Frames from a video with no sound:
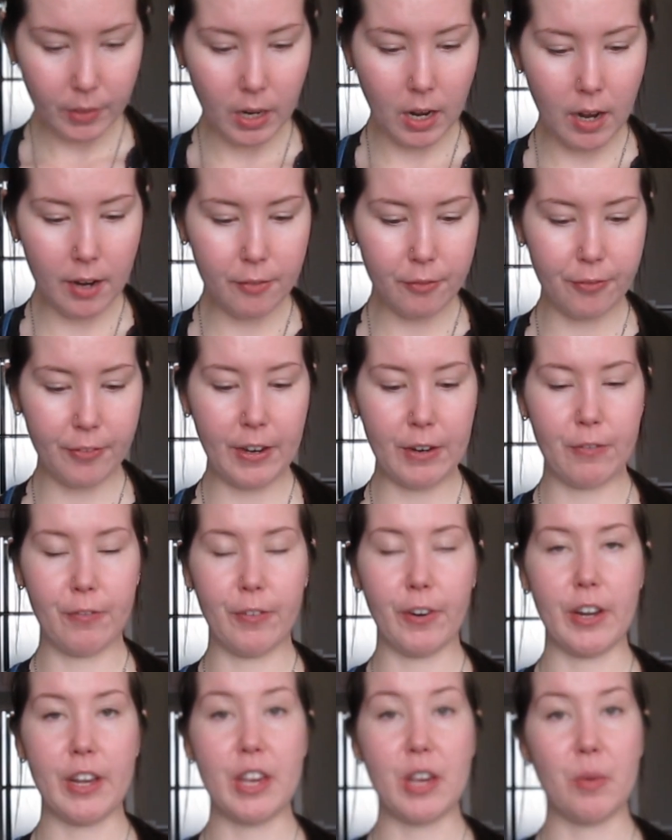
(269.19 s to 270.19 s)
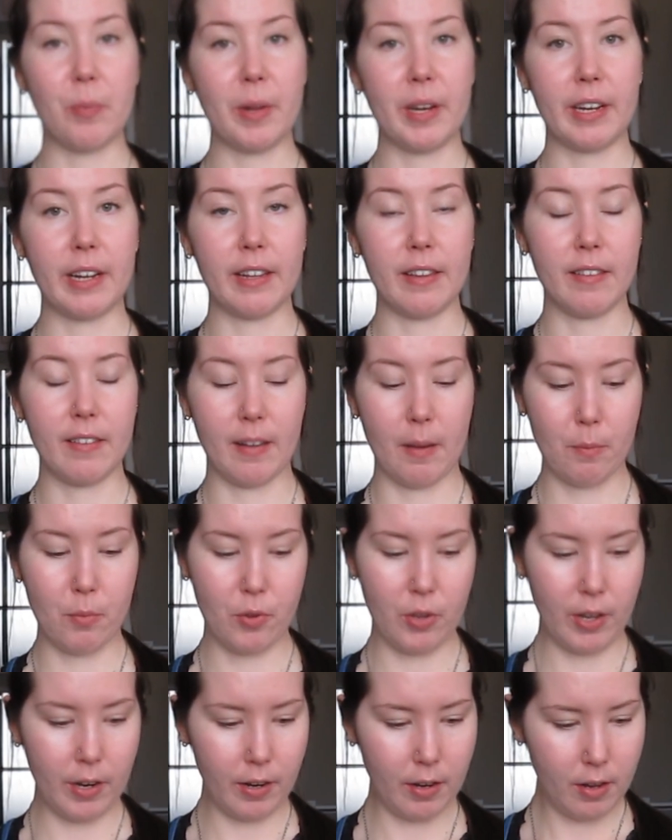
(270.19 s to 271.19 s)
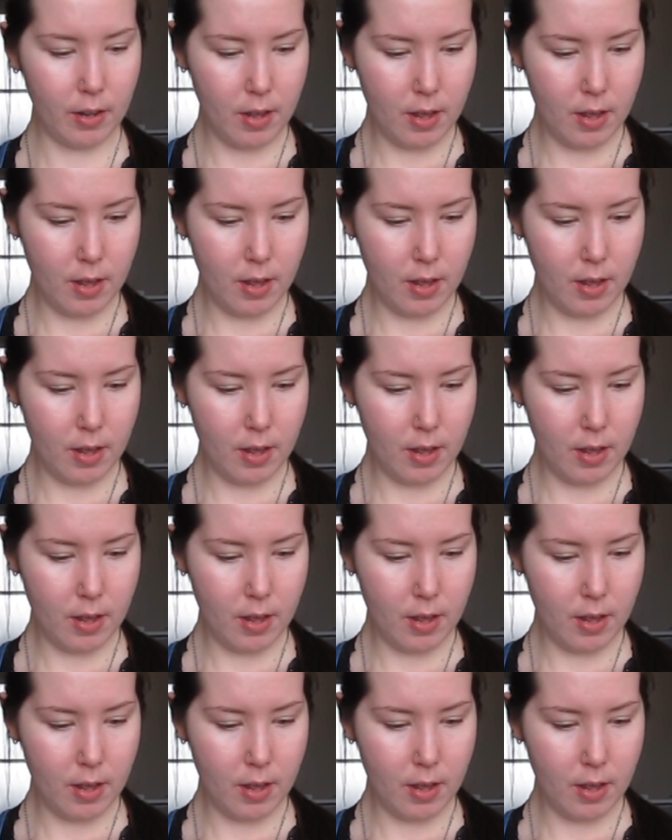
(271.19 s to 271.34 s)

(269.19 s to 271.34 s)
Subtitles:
unfit for human consumption.